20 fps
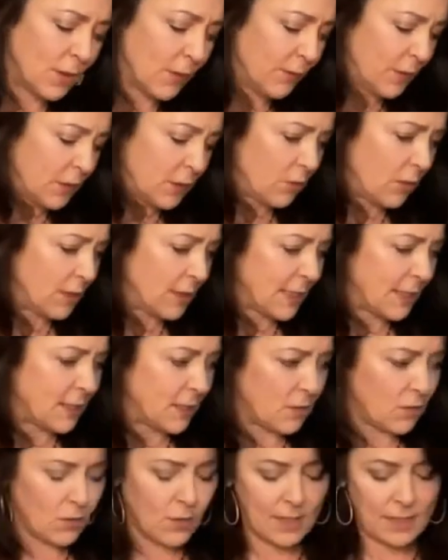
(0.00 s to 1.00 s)
on this one because I
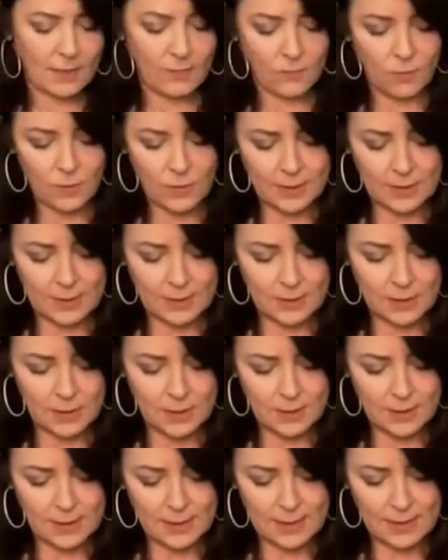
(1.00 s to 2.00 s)
don't have one that
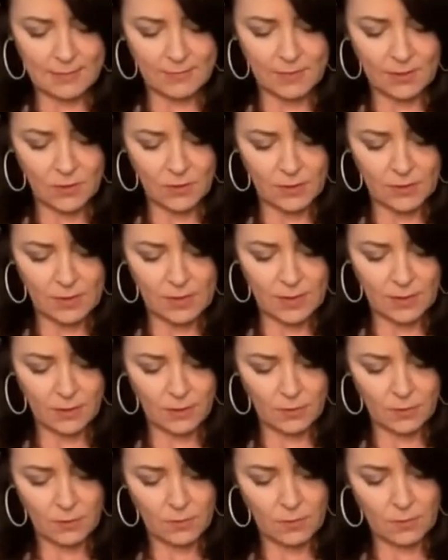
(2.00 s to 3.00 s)
doesn't have it on
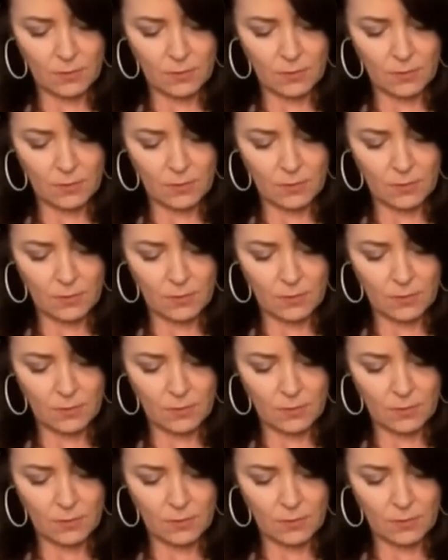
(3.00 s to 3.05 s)
there.